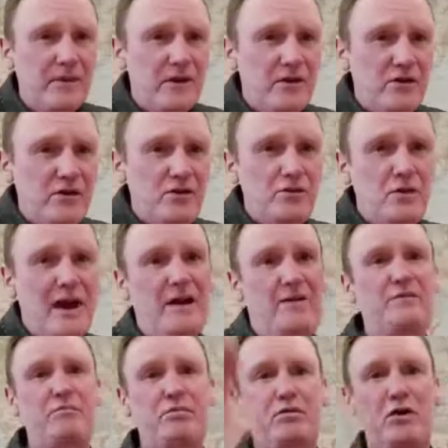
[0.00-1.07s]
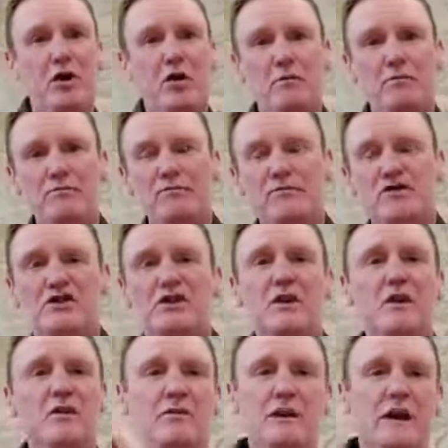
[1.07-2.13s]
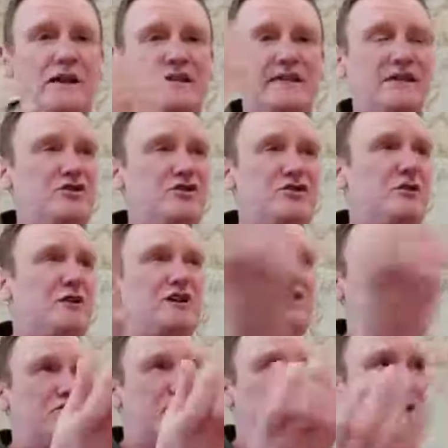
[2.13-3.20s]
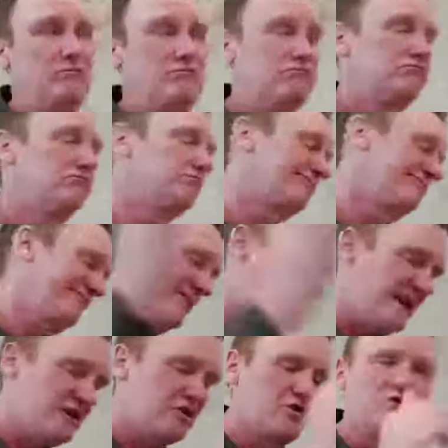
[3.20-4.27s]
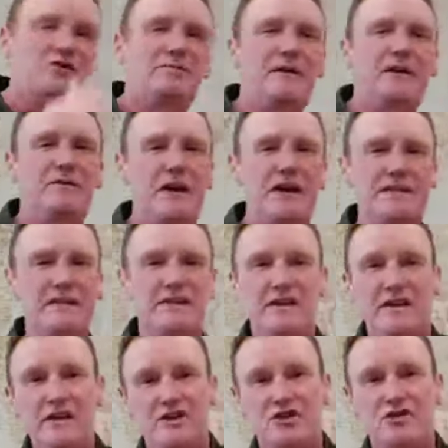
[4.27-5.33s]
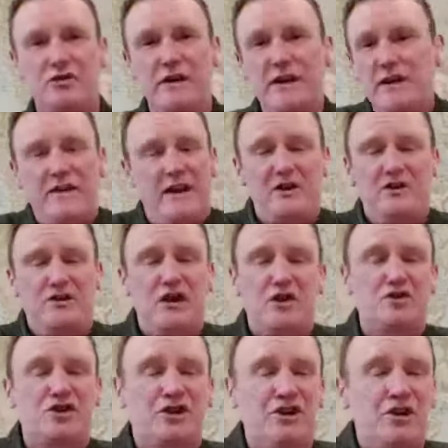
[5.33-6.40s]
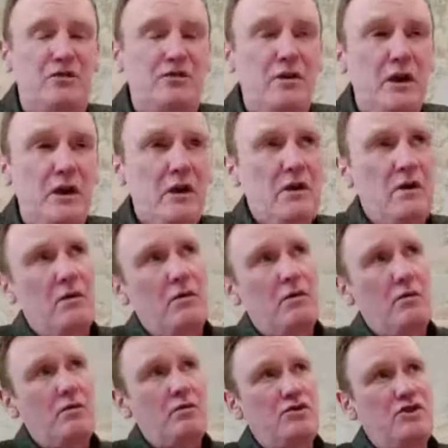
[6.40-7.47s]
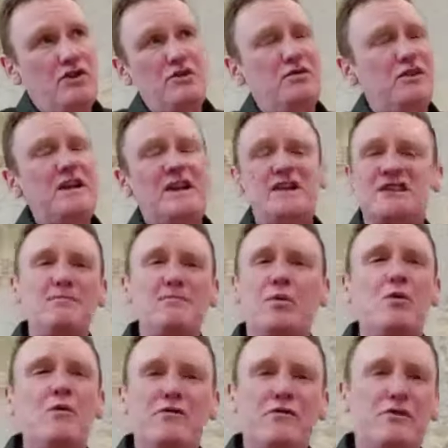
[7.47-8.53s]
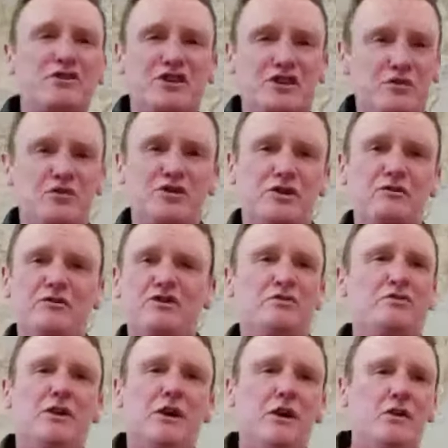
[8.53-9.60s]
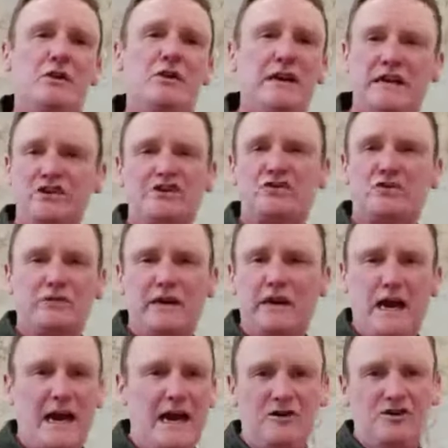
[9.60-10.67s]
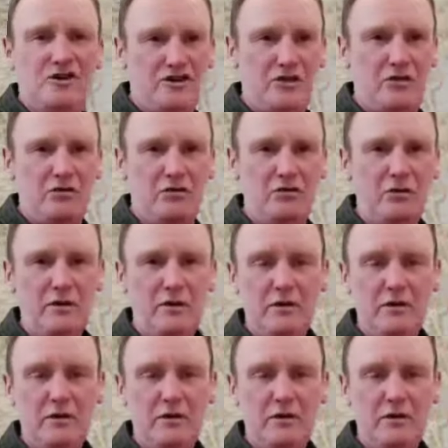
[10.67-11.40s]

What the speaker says: you have prompts related to history. It could be related to history and they could ask you, do you think it's important for children to learn history at school?